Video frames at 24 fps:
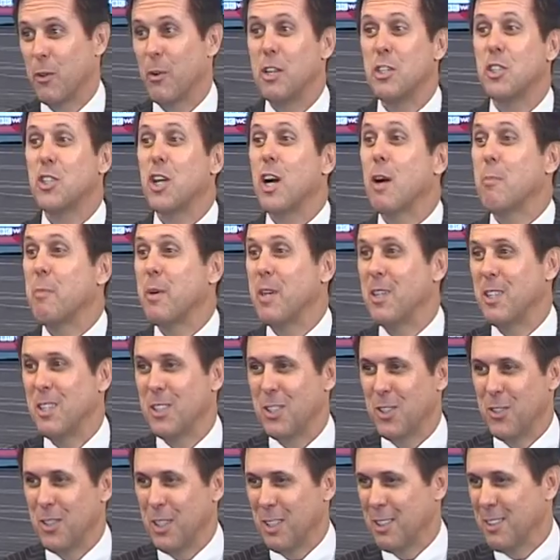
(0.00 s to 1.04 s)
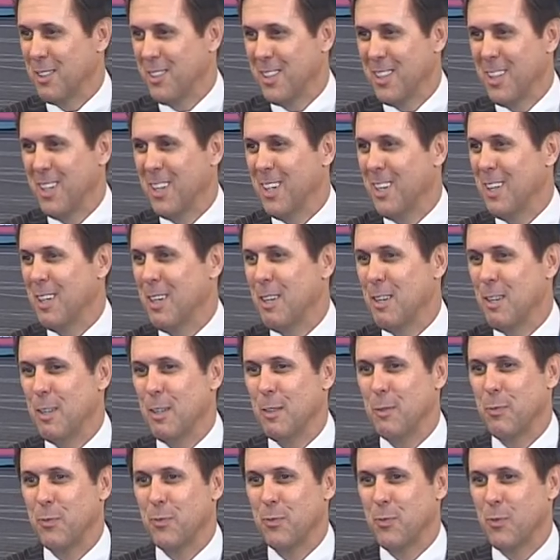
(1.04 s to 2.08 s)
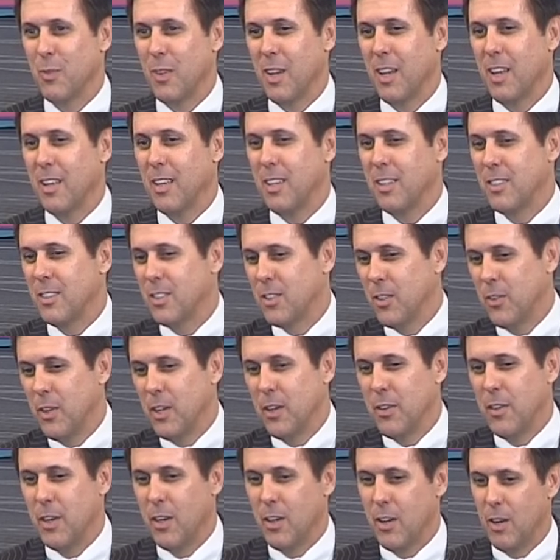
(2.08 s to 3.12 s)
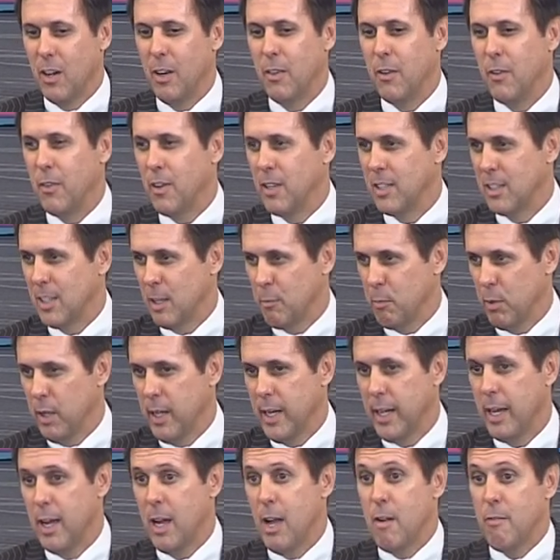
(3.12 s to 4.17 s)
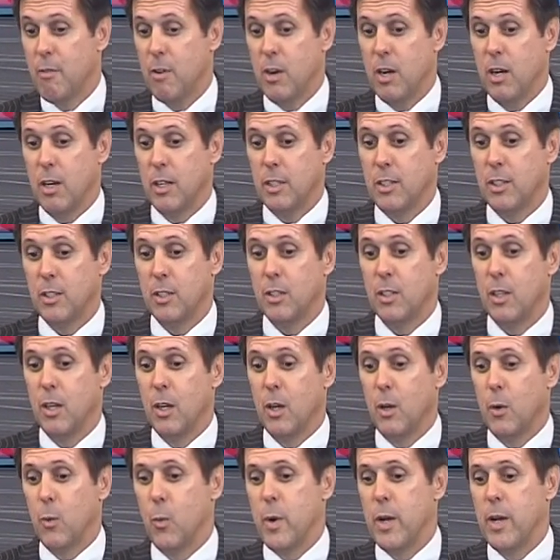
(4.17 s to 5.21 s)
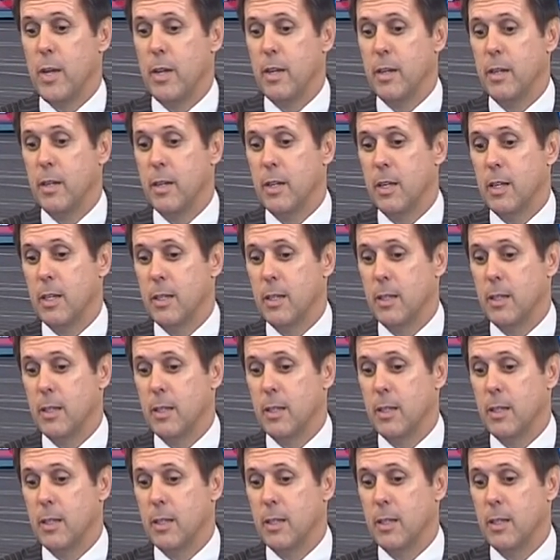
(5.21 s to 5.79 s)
great shopping district. So there are other things at play. For us, when